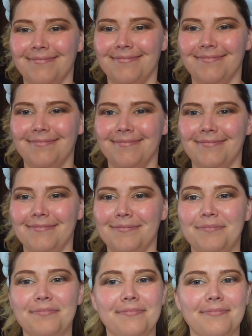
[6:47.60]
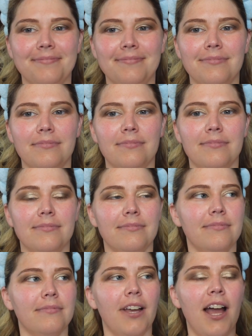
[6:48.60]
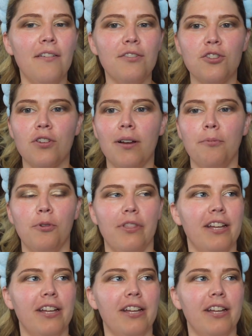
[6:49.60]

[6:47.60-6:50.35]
chest is dark. She